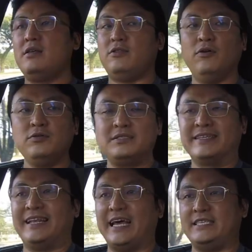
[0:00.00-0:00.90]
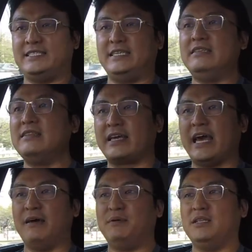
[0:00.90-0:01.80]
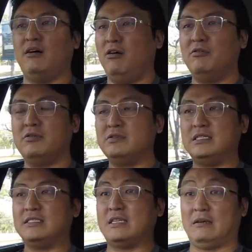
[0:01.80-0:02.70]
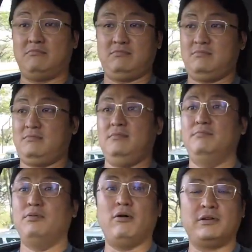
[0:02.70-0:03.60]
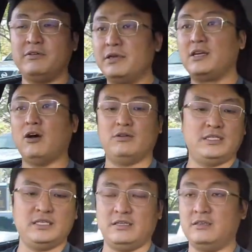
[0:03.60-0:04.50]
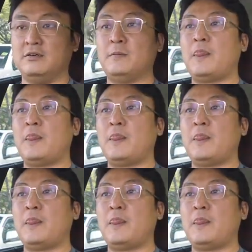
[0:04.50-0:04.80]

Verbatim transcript: those lights in the cabin all those things are bordering gaudy, you know.